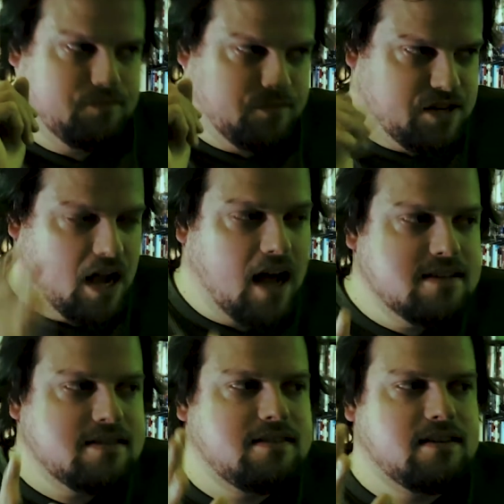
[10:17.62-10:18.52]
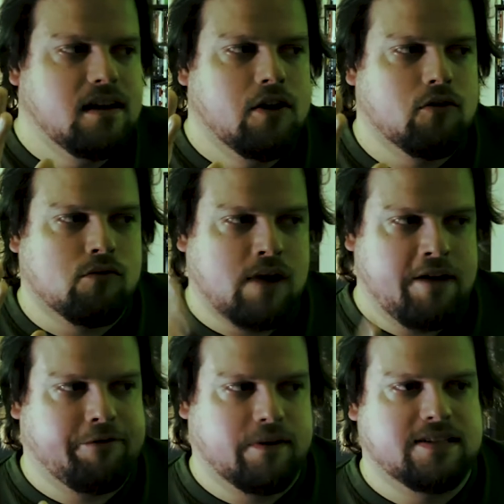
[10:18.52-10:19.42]
does
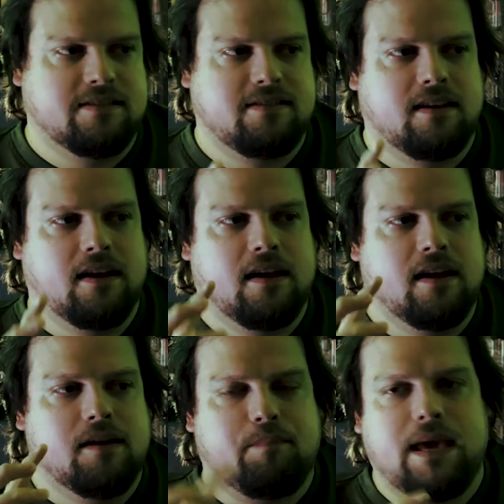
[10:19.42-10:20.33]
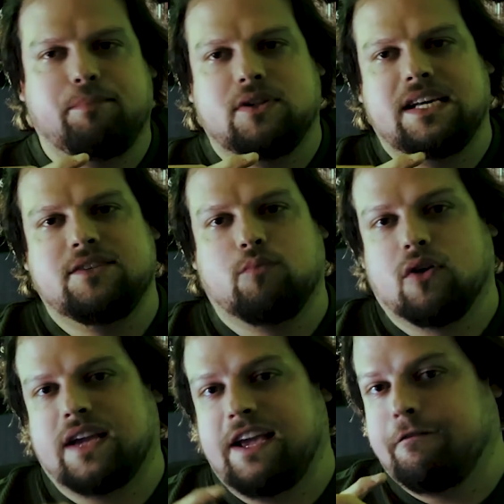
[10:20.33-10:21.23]
reference people he's
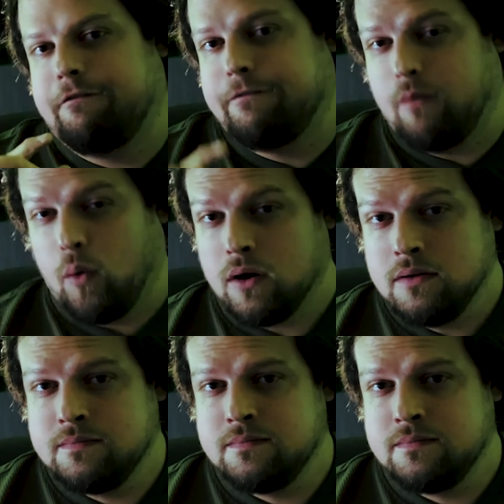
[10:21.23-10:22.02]
working for.